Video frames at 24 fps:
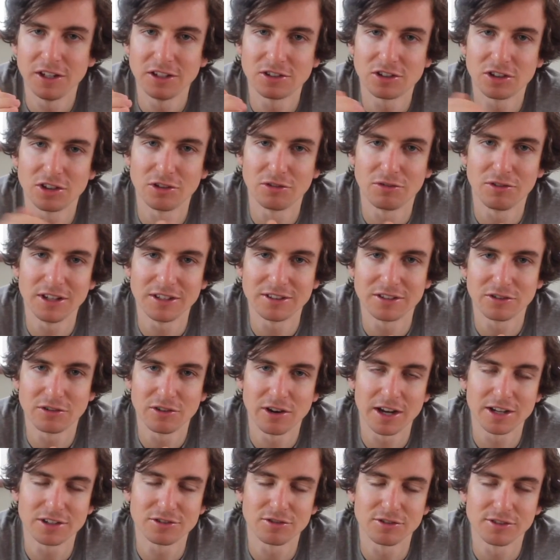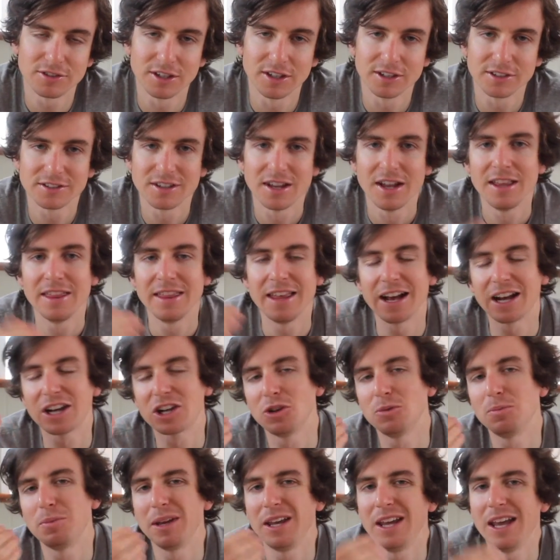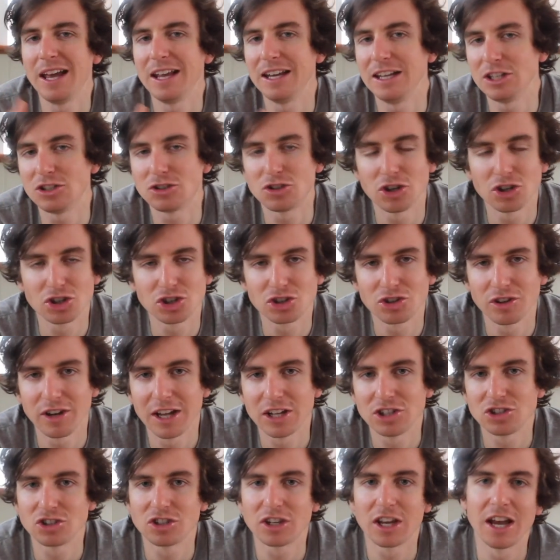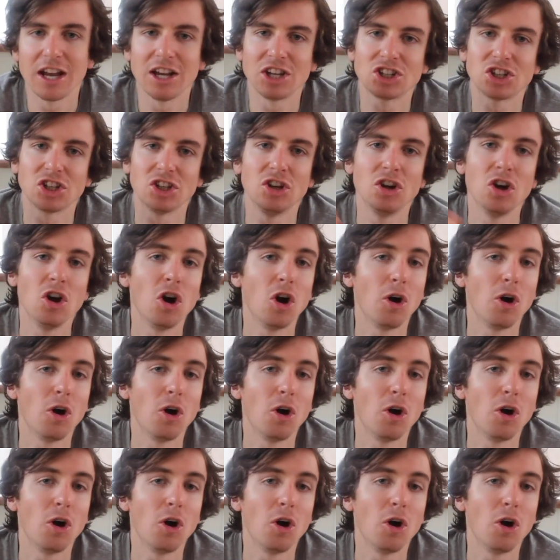into the recent race results. That could be any tertiary education